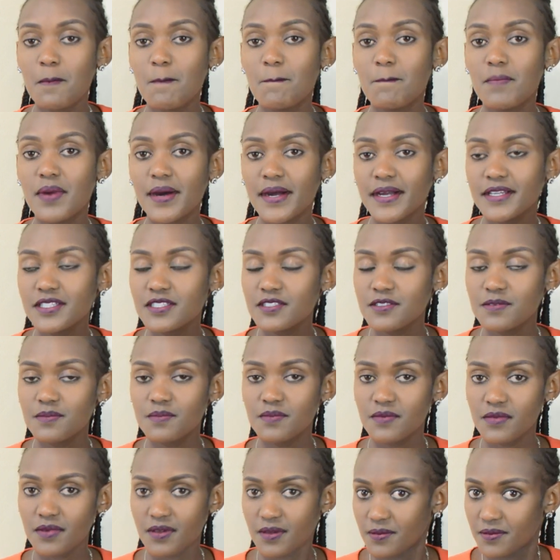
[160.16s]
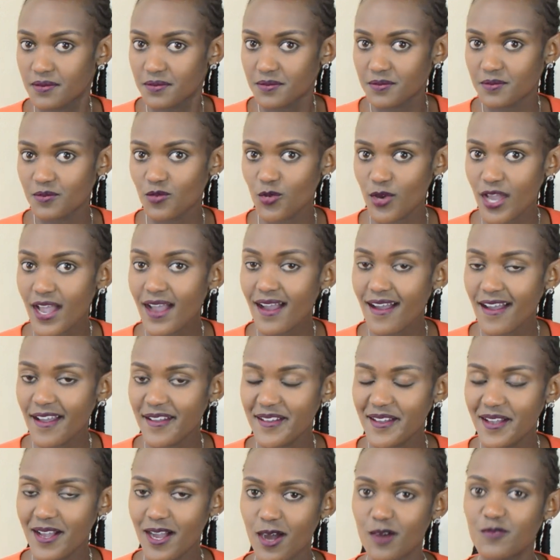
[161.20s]
But where
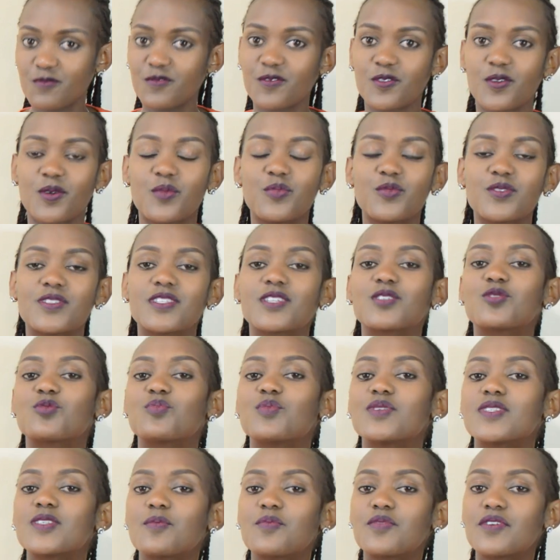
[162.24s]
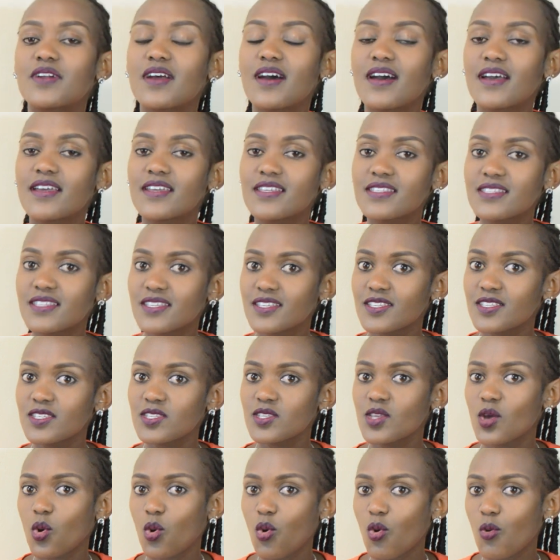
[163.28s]
I come from, we say to be surprised is
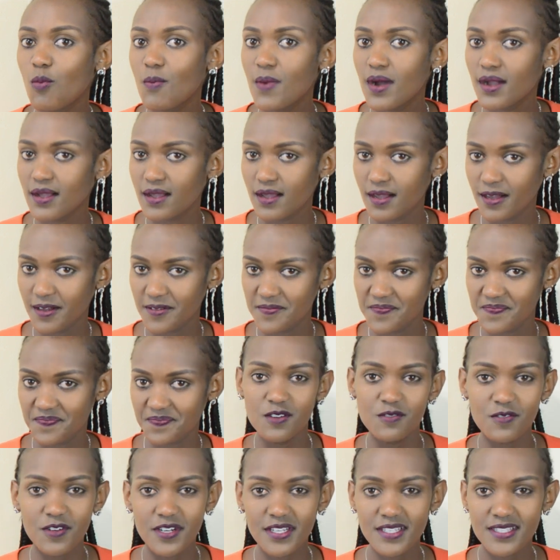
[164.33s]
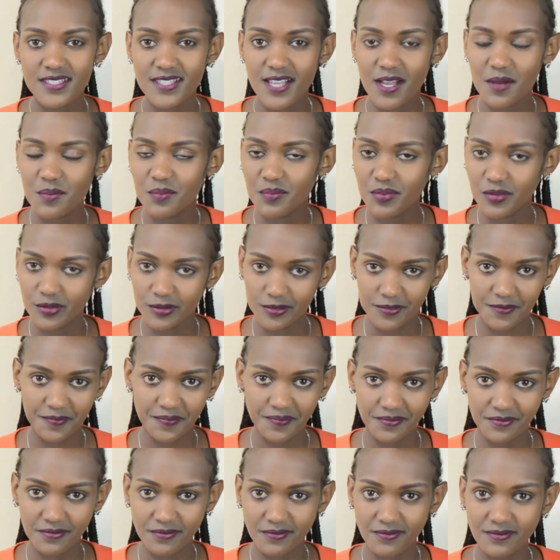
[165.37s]
komaka. For example,
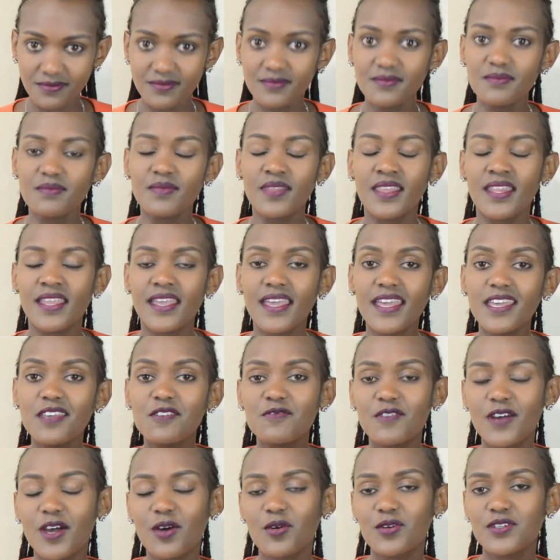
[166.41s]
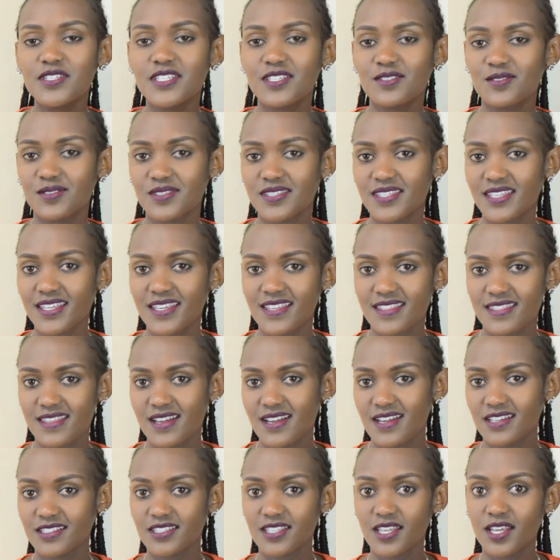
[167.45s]
if I wanted to say
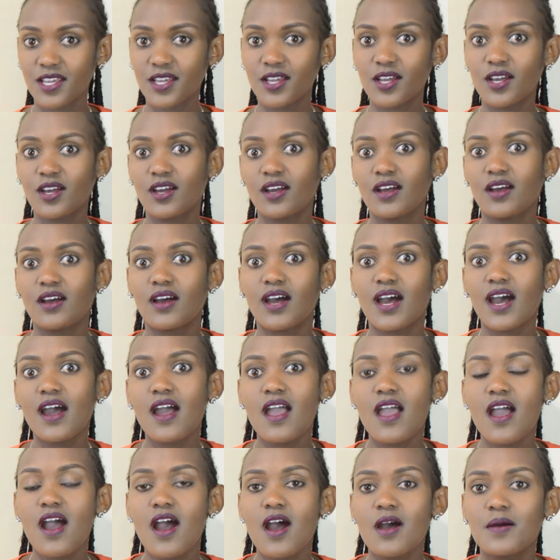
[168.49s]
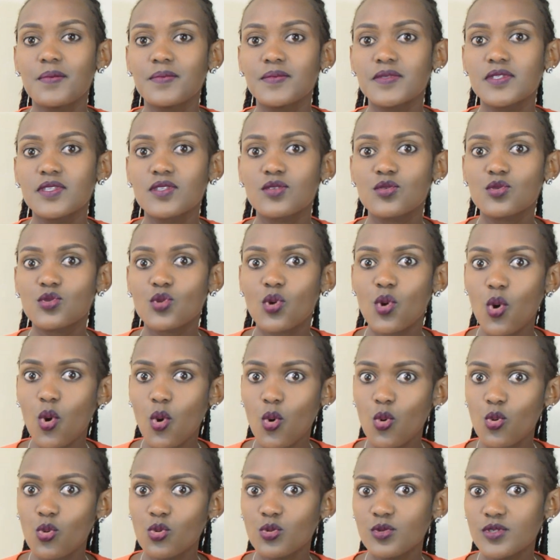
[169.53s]
that I am
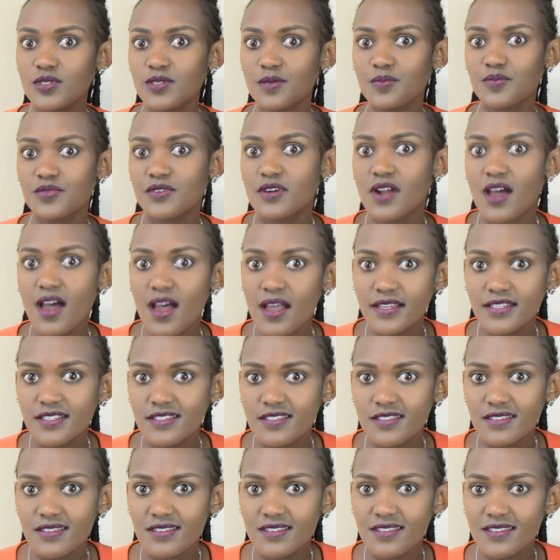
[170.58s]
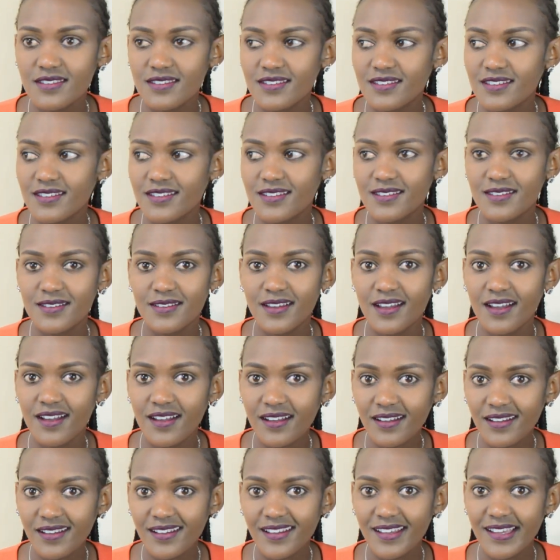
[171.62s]
so surprised,
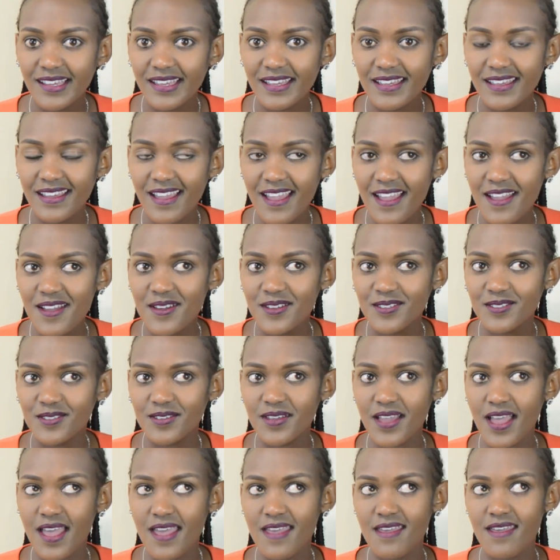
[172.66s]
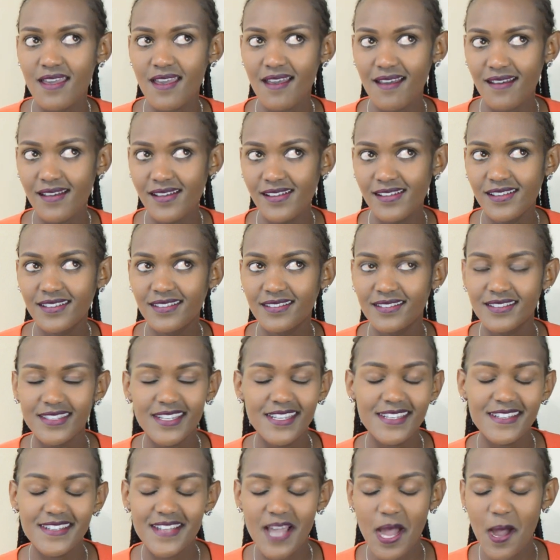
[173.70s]
huh? Say he
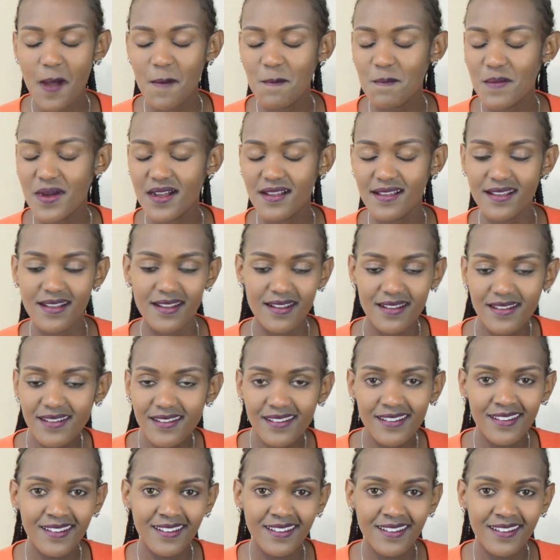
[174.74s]
nedamaka.